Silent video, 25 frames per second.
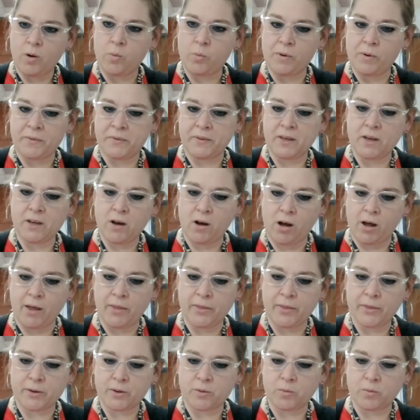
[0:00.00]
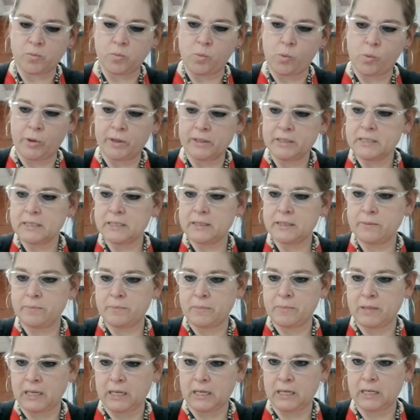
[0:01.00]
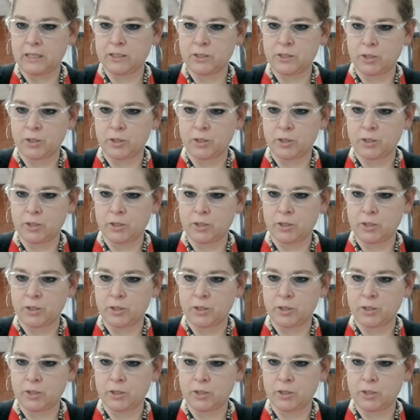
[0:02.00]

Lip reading: what the author wanted me